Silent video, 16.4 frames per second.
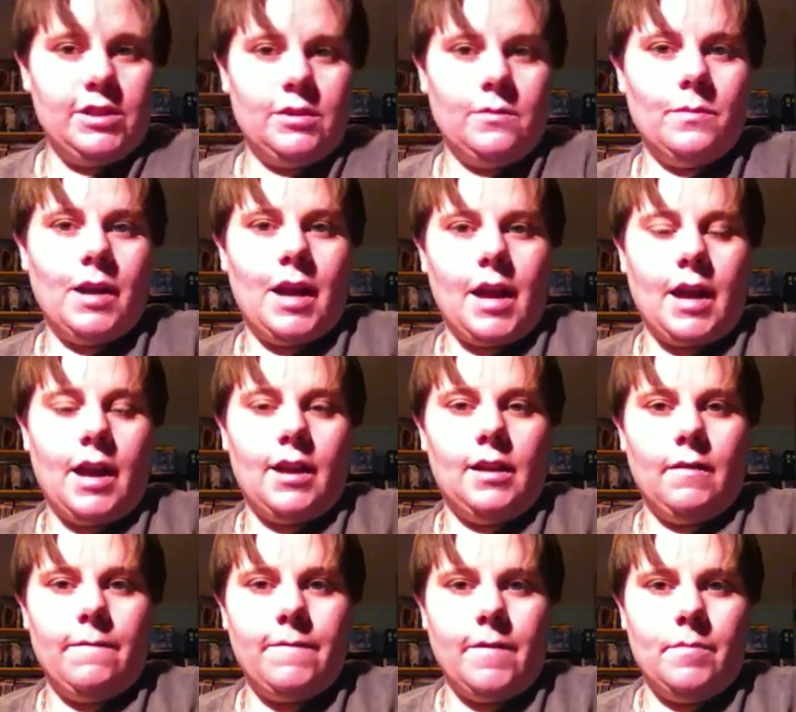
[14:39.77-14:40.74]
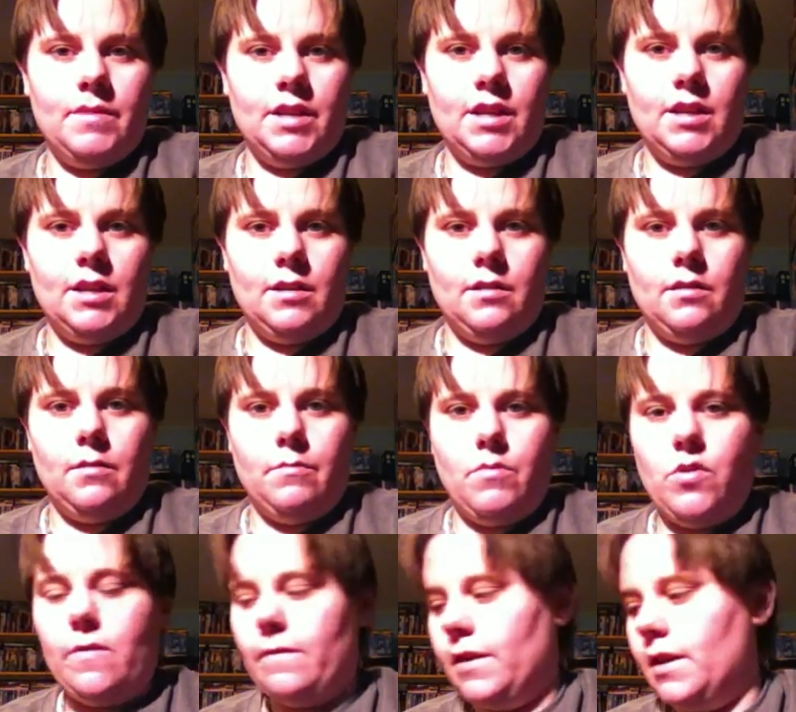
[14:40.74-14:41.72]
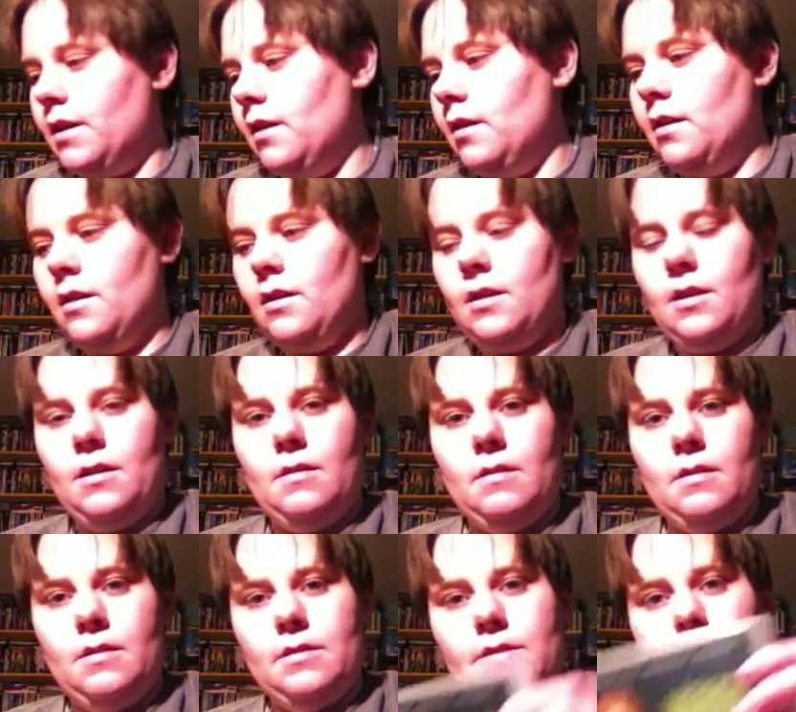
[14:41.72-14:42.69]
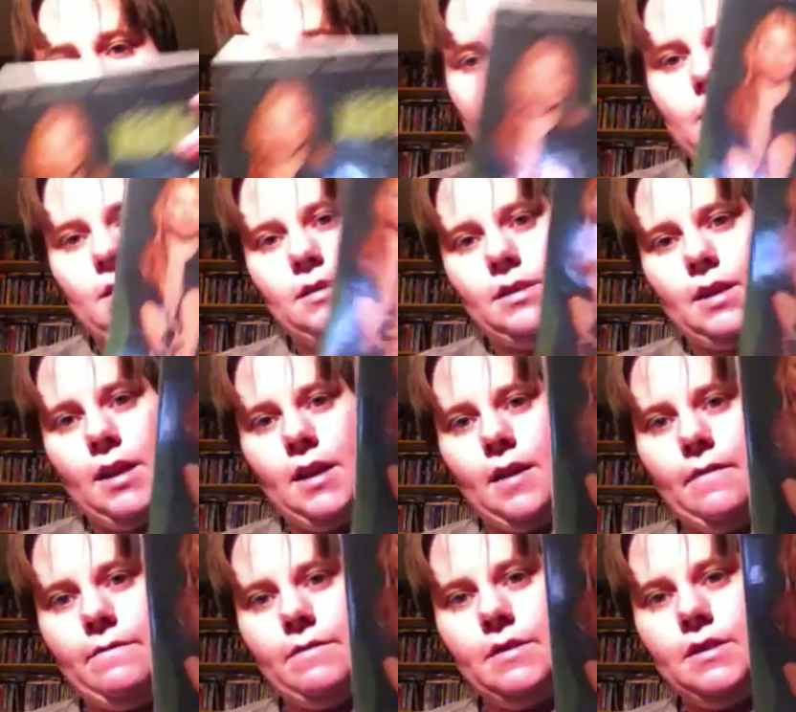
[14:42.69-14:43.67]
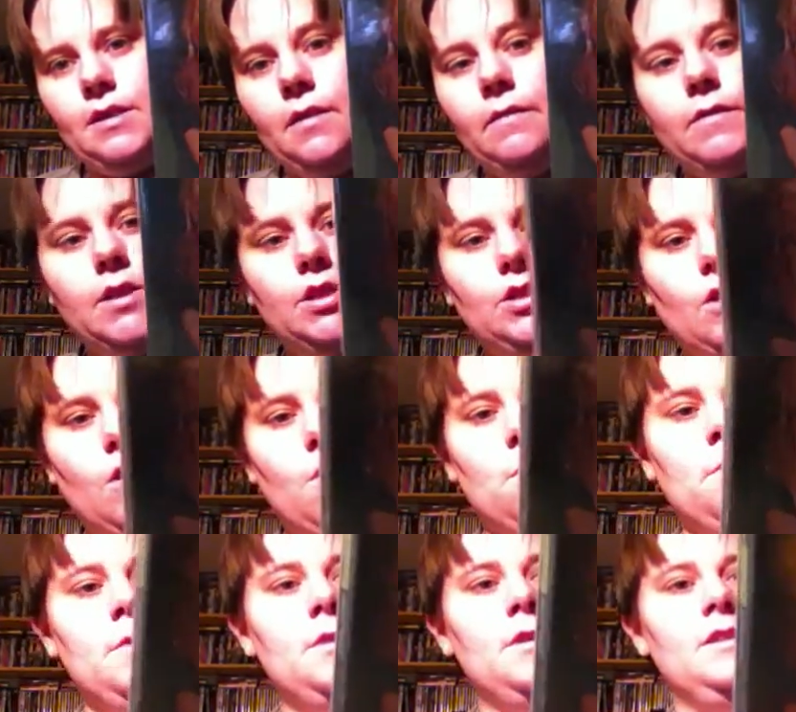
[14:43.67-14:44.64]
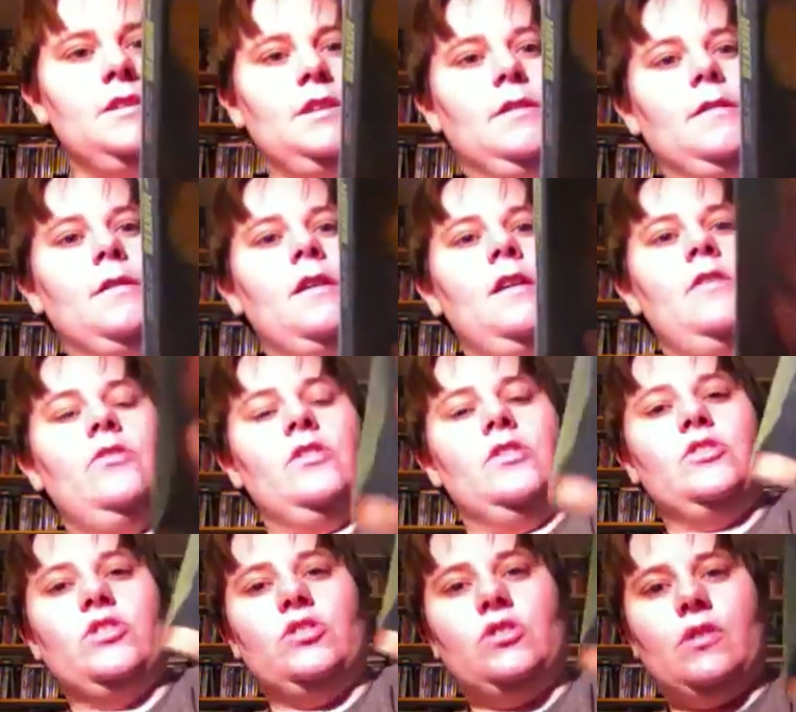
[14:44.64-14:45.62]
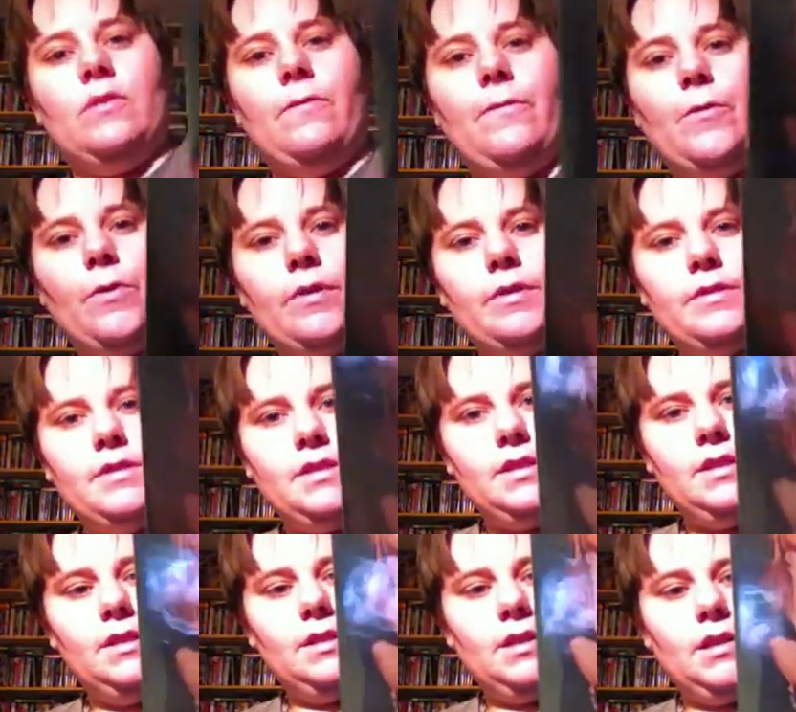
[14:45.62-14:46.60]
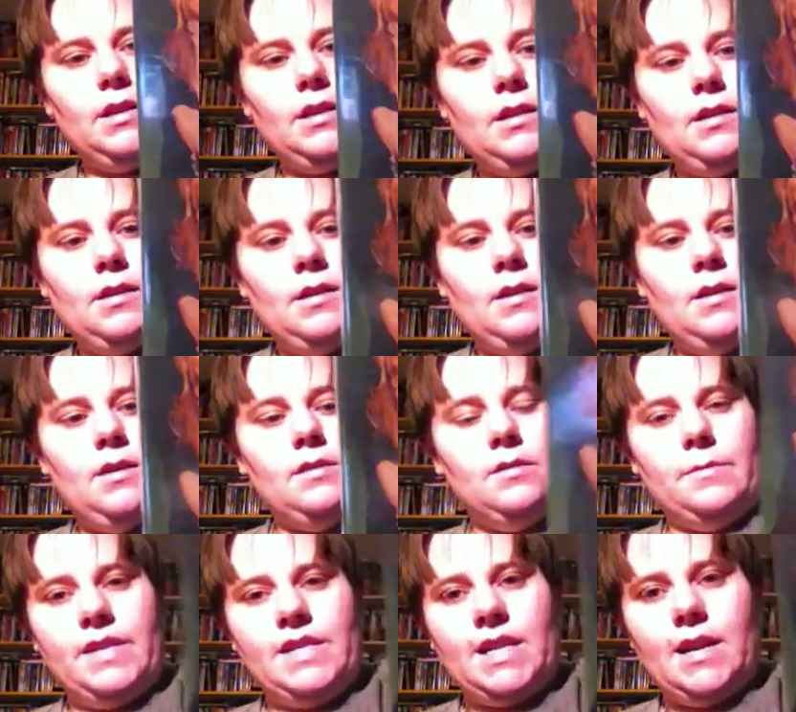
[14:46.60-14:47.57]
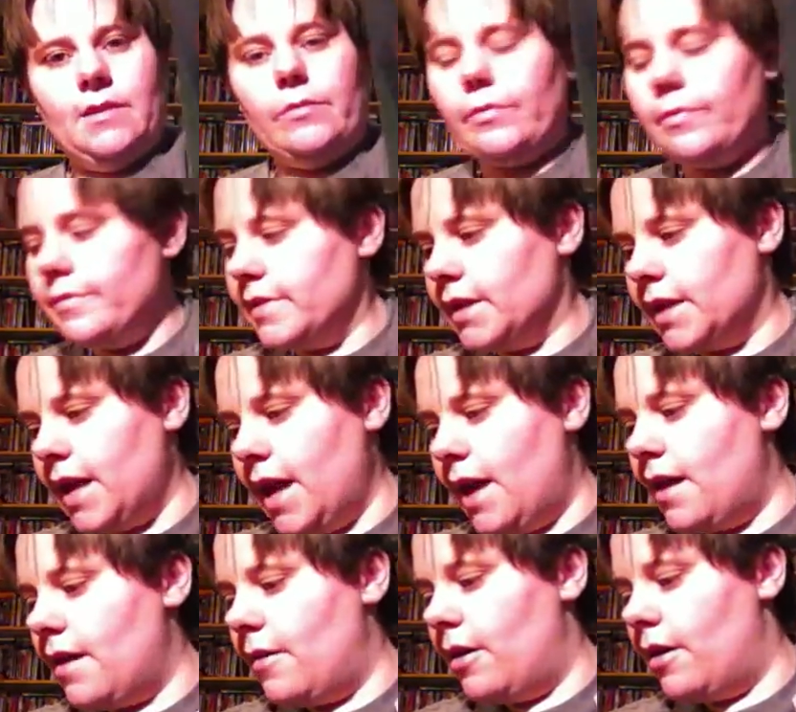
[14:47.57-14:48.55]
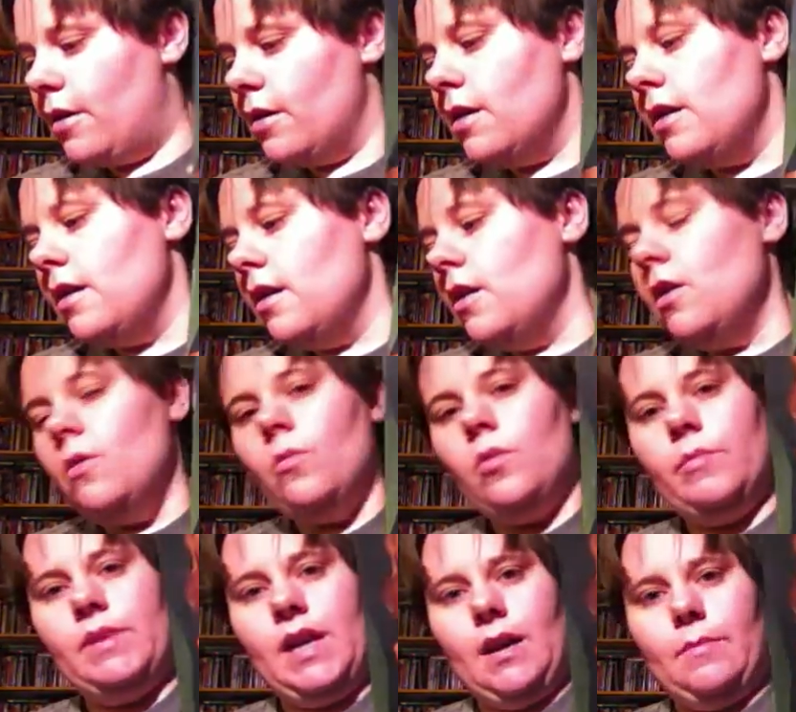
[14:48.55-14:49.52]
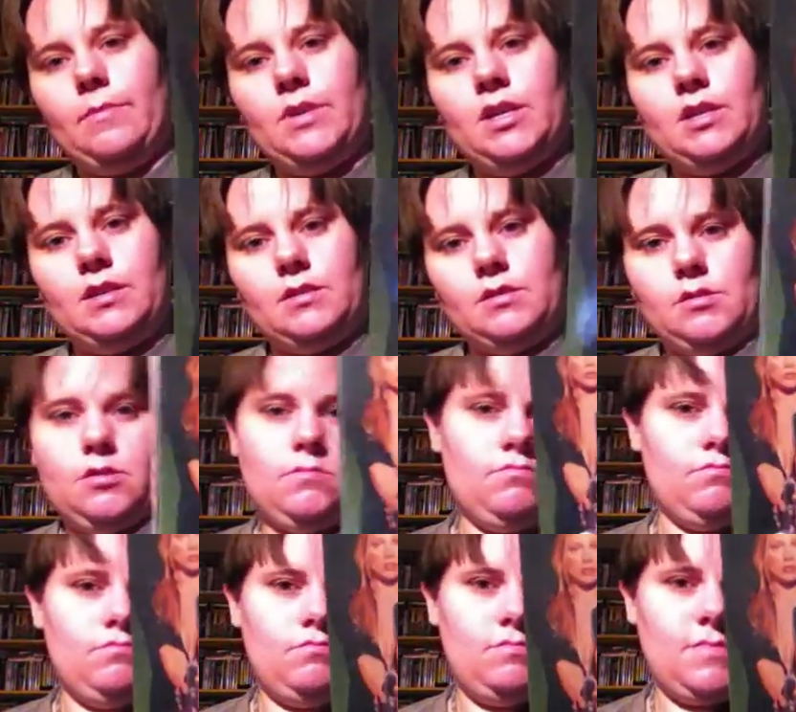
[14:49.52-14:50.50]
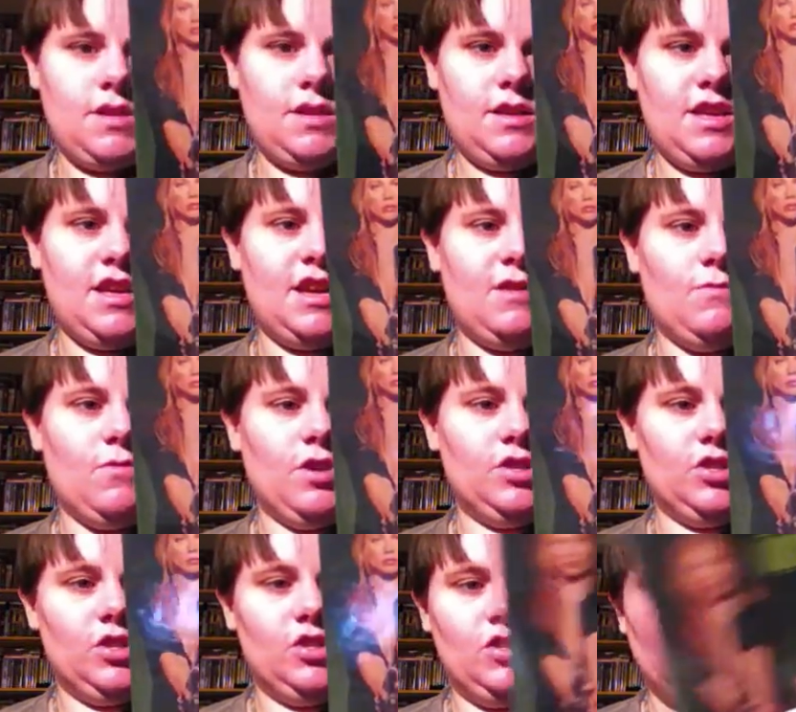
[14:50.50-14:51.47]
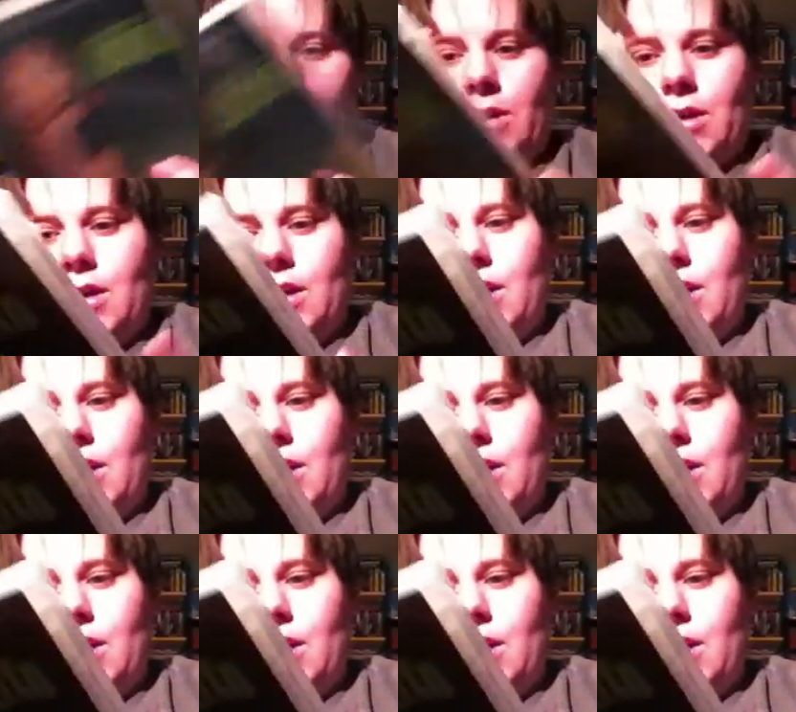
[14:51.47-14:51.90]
reason why I got La Femme Nikita, the movie, is because I have the TV show. So, this is the 4th season, so my dad will be happy, because he can watch this too.